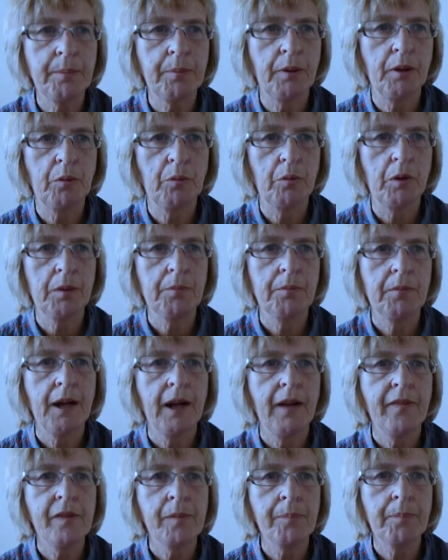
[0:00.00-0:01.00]
bollworm
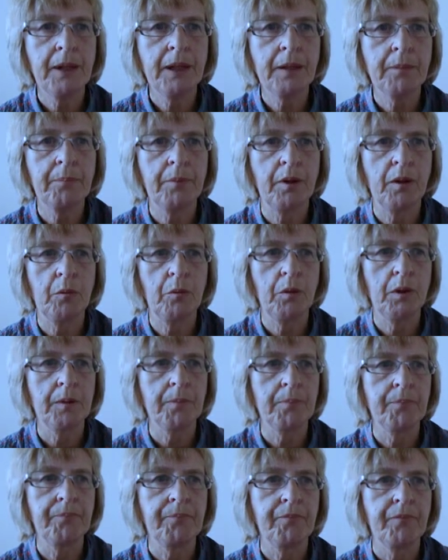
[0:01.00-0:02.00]
and the pink
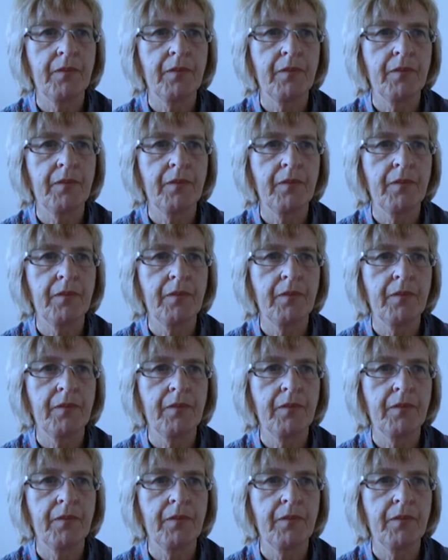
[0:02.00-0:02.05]
bollworm.